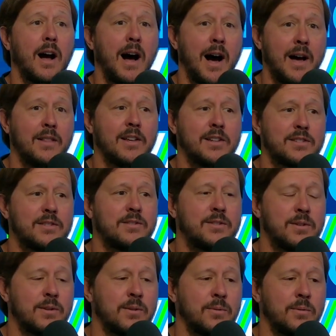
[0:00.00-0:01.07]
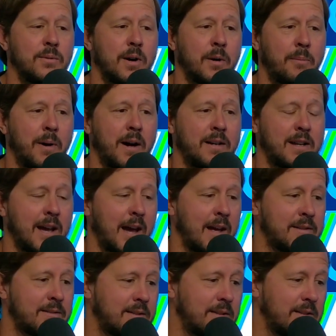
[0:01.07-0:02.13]
I listened to a
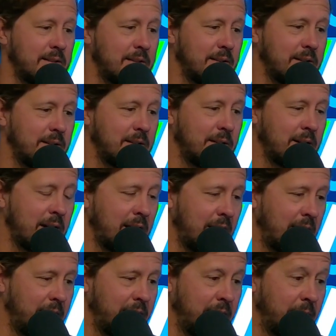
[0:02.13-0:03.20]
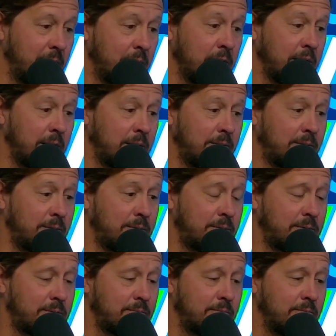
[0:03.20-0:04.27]
podcast that really
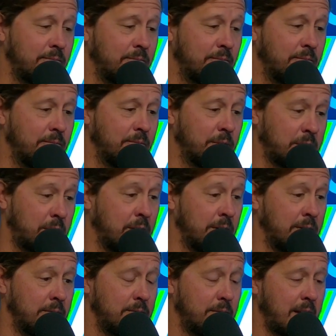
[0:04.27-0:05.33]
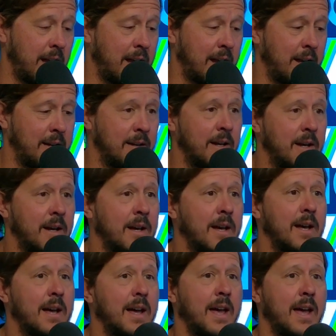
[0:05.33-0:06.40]
was good. And
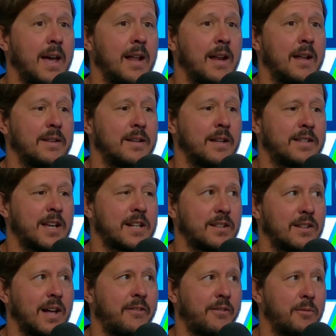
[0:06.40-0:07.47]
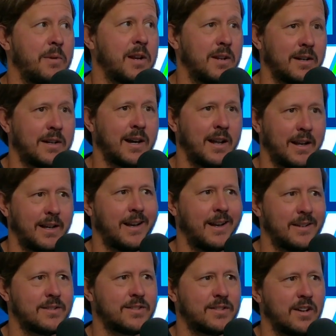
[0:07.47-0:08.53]
it takes a lot for me to kind of get
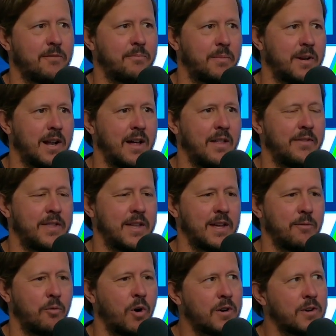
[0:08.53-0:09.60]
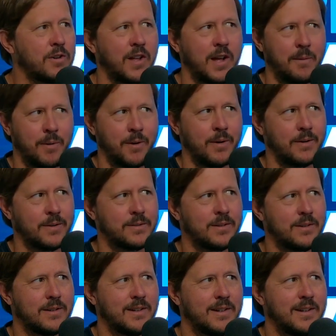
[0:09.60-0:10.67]
into stuff. But the Wonderland Murders.